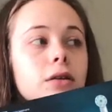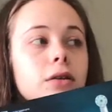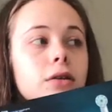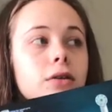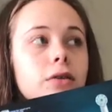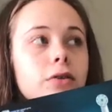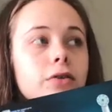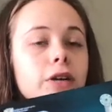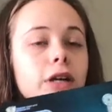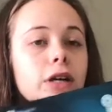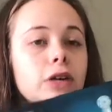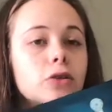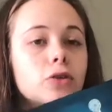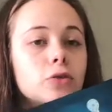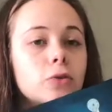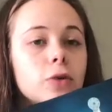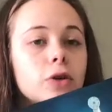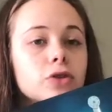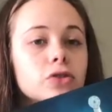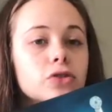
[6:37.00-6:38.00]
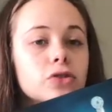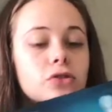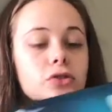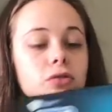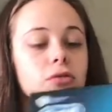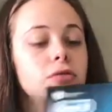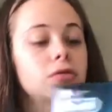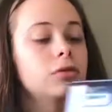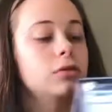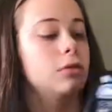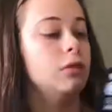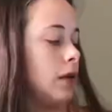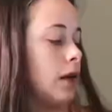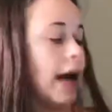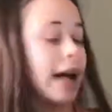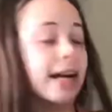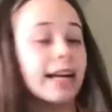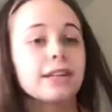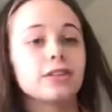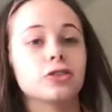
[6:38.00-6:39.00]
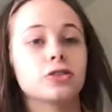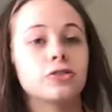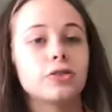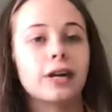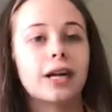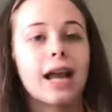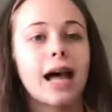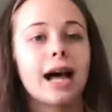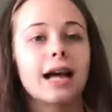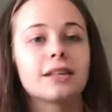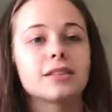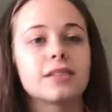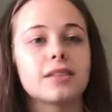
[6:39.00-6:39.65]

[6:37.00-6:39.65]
the really good ones. And I just realised